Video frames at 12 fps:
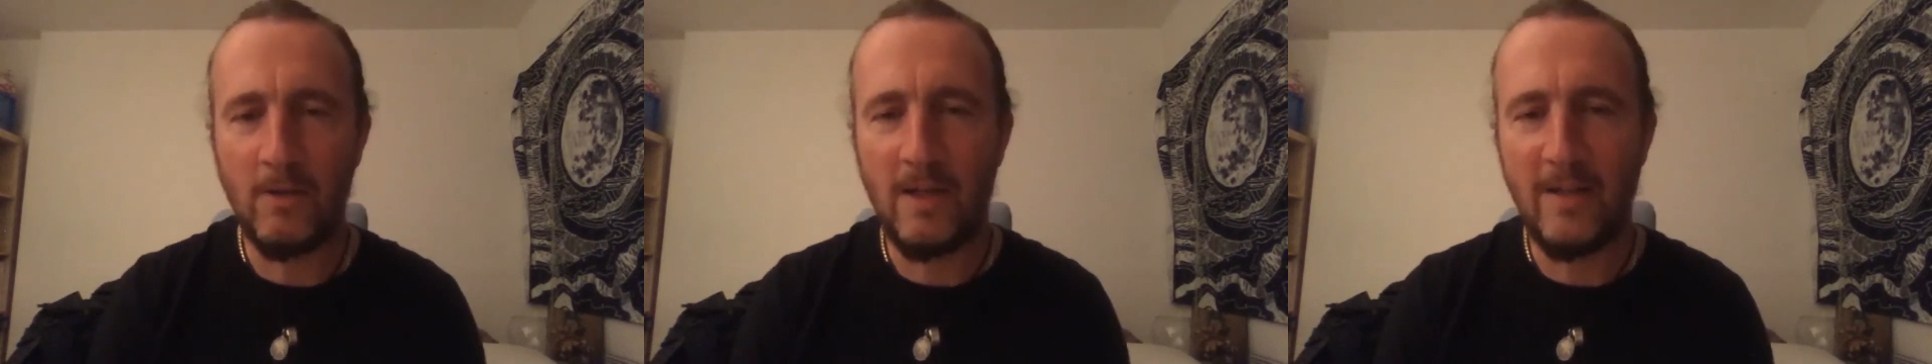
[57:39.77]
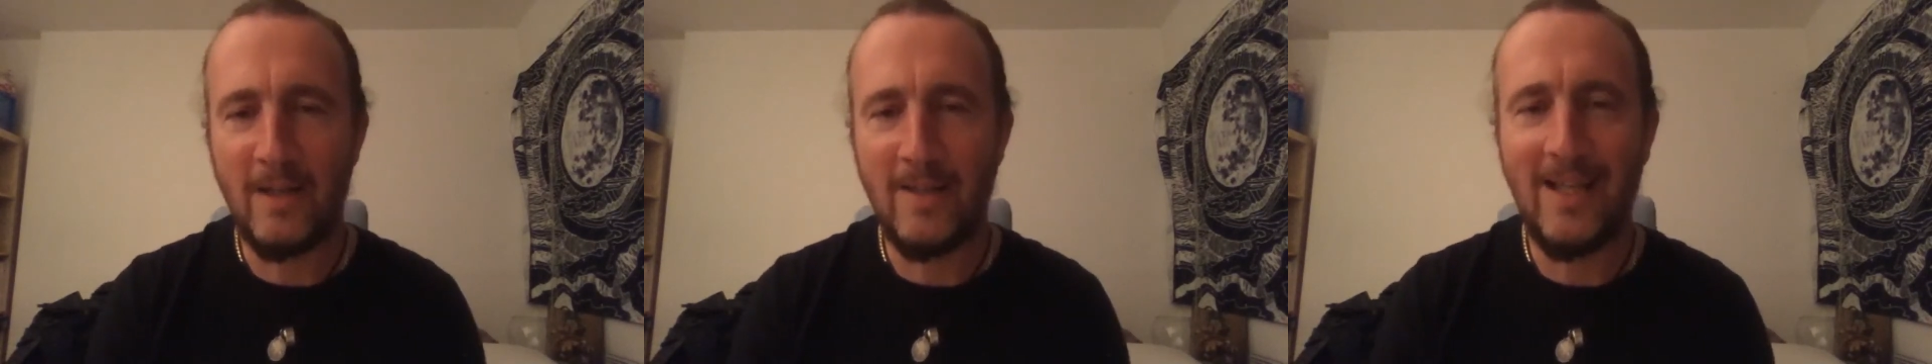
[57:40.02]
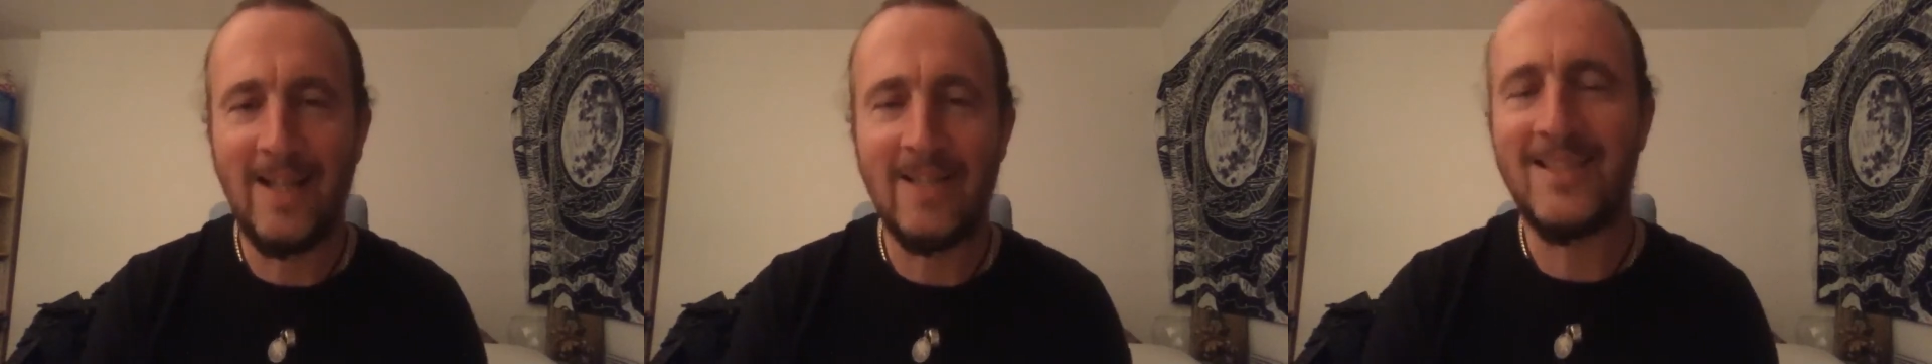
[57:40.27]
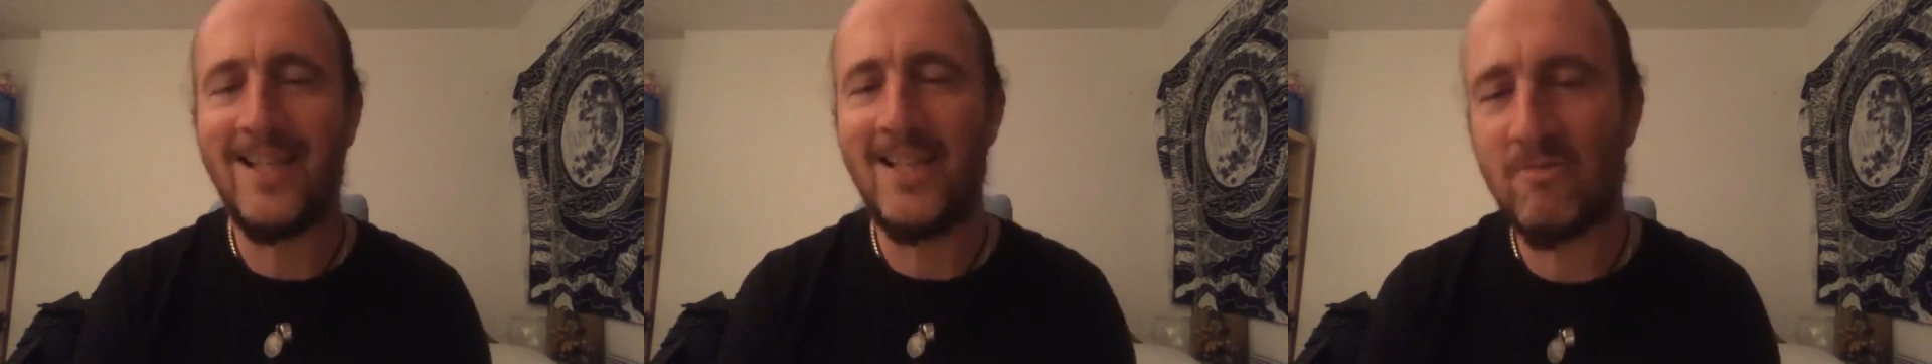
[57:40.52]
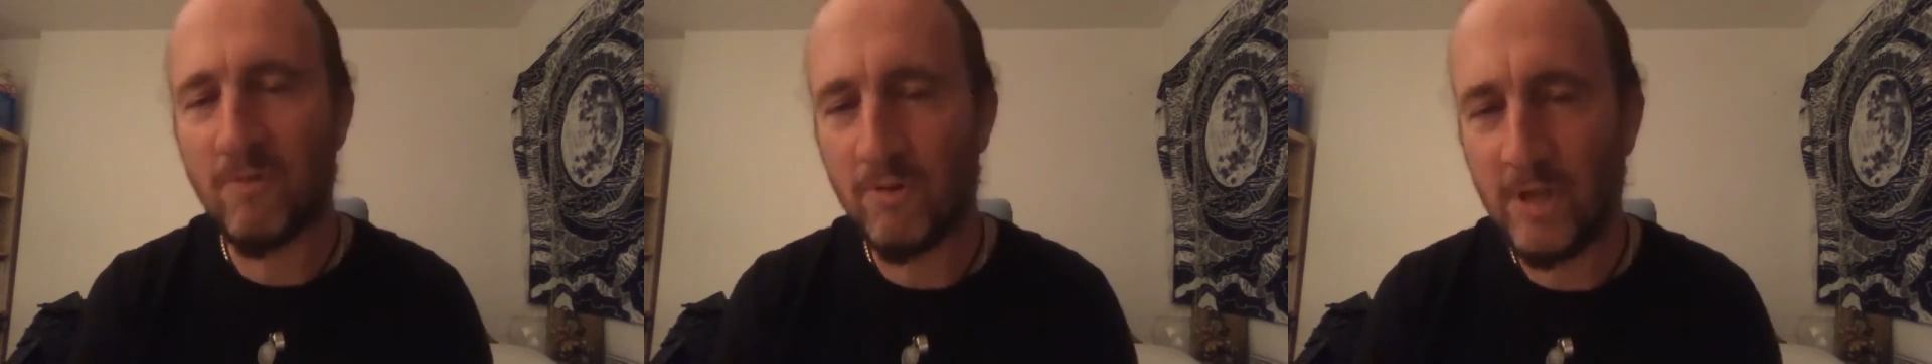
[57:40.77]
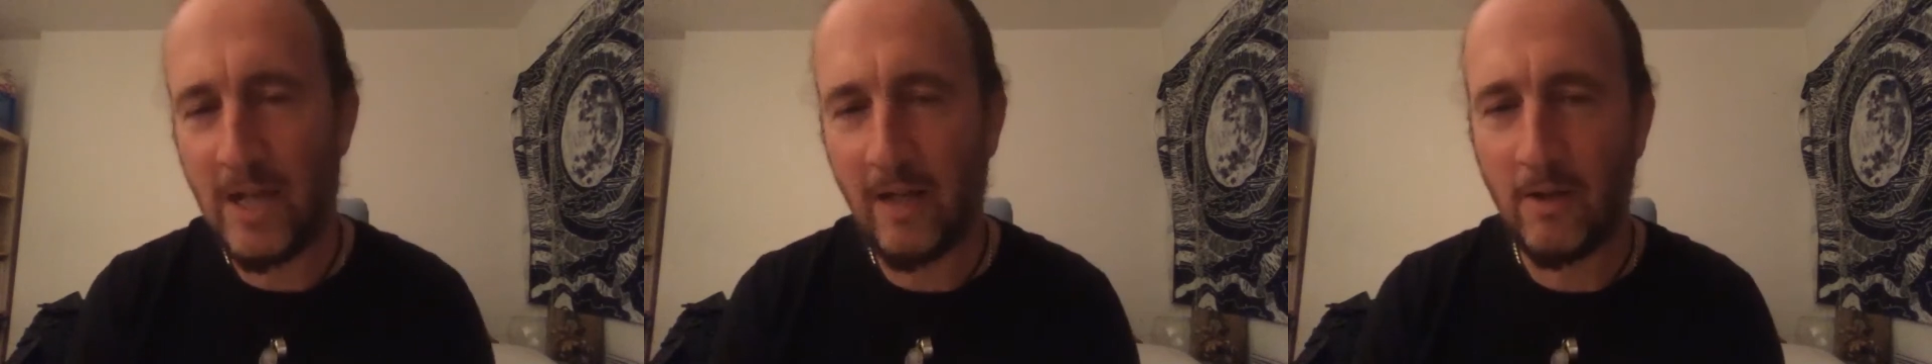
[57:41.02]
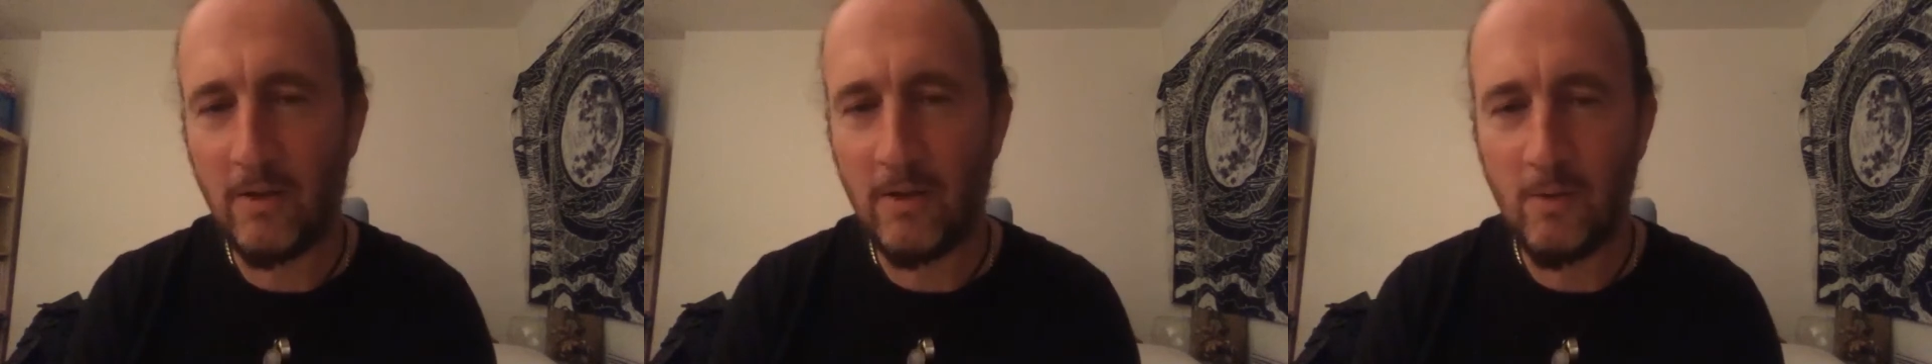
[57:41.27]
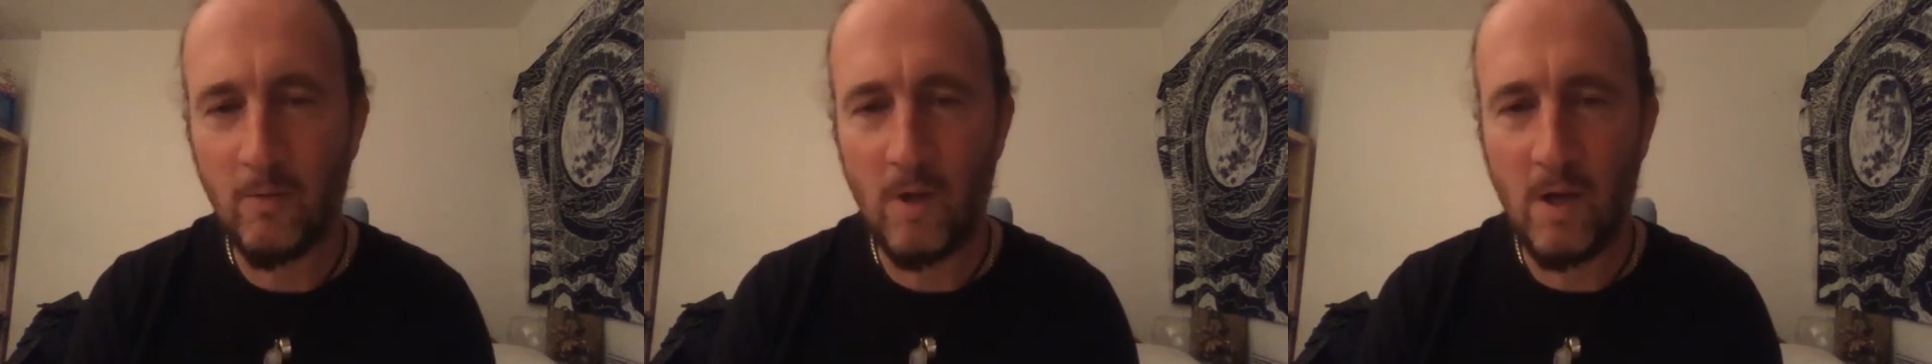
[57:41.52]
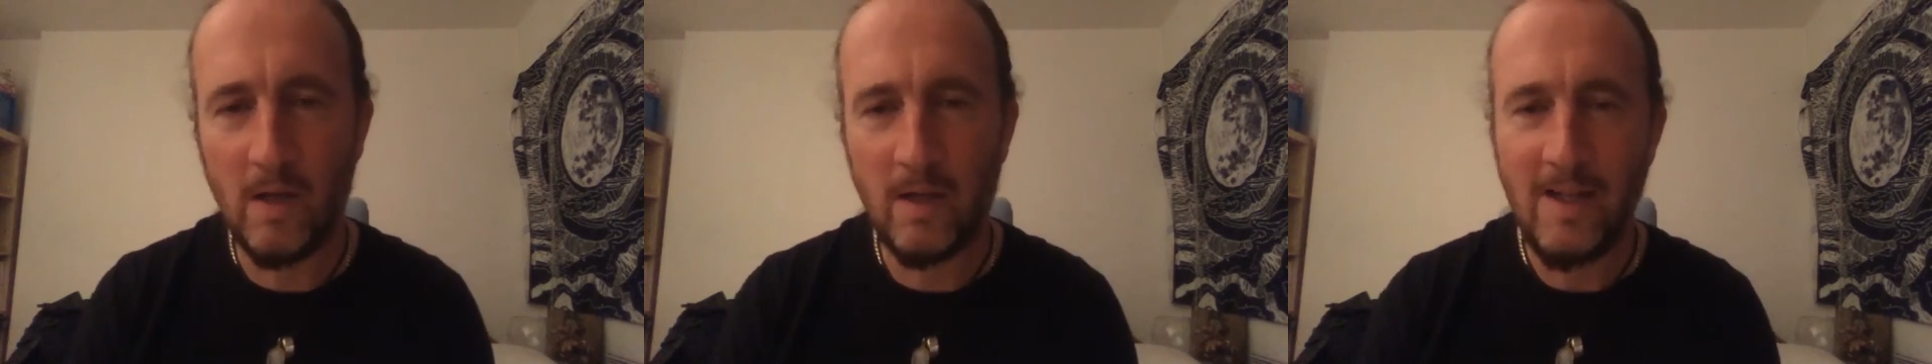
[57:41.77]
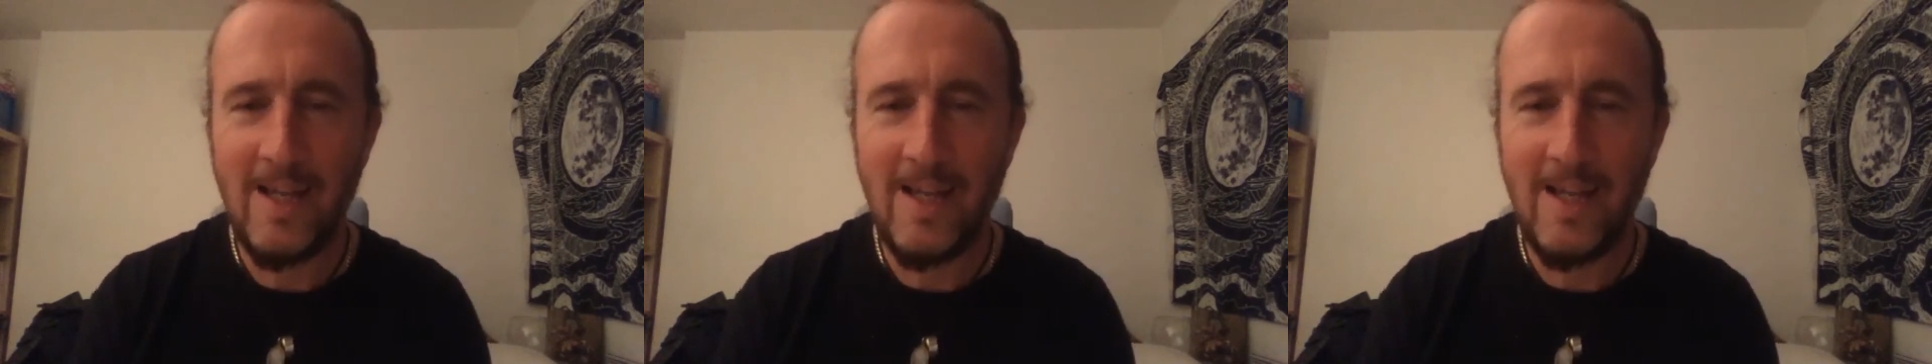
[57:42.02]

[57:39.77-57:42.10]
and then the ancestral shadow work,